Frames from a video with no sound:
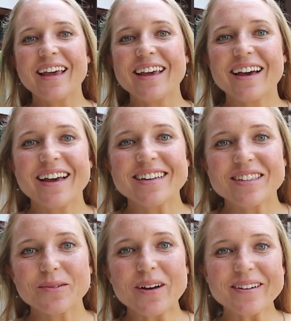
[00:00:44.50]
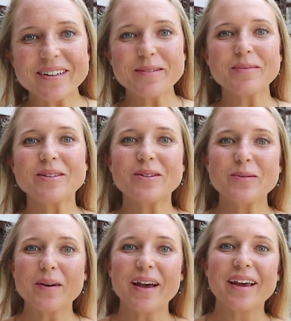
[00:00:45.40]
Hey guys, welcome
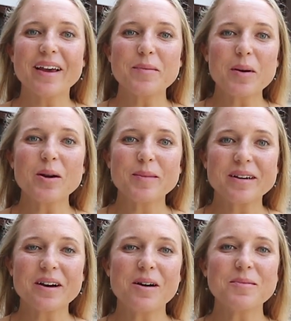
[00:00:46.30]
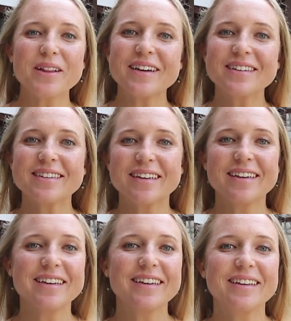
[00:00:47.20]
to my apartment complex
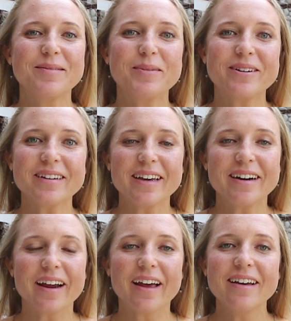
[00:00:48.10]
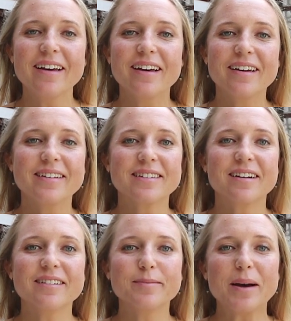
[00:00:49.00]
in Bulgaria. It's
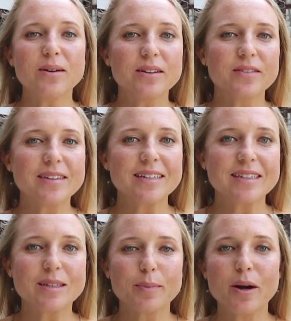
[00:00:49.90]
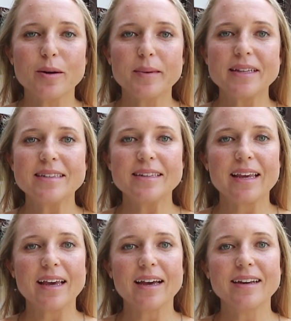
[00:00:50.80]
called Mountain Residence Apartments
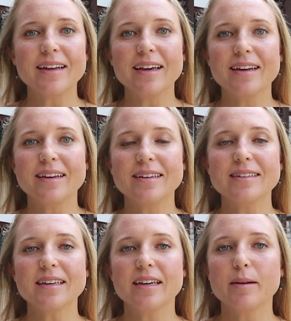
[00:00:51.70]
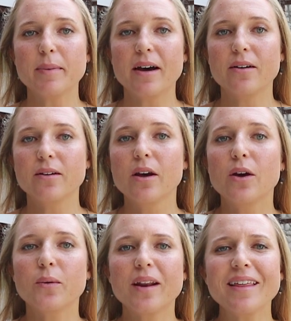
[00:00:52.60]
and it is in about
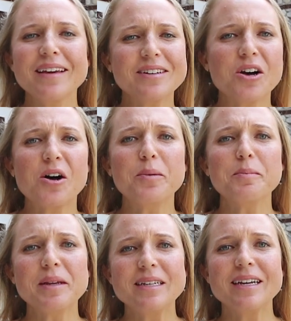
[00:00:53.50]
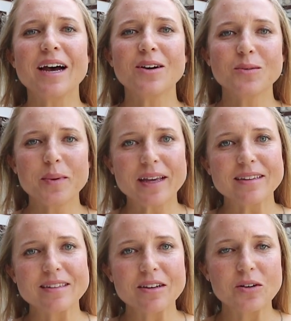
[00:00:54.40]
what I like to call Midtown
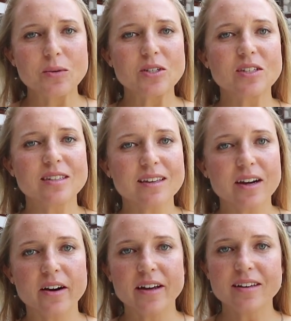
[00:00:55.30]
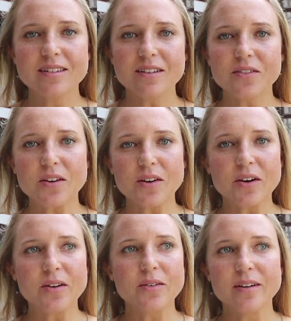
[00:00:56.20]
Bansko, which is hilarious if you
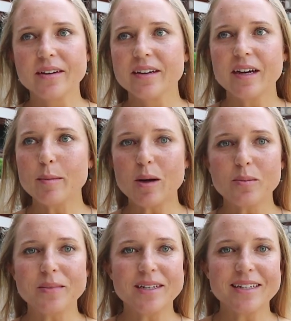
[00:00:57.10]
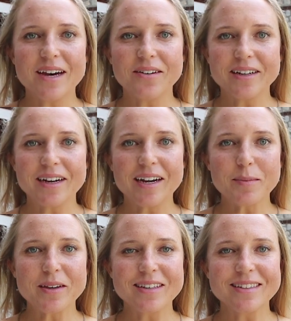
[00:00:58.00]
know about Midtown in
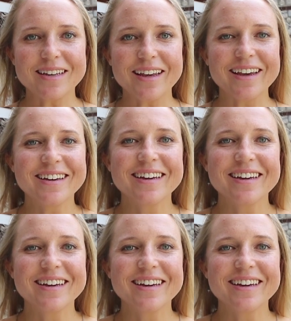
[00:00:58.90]
any big city.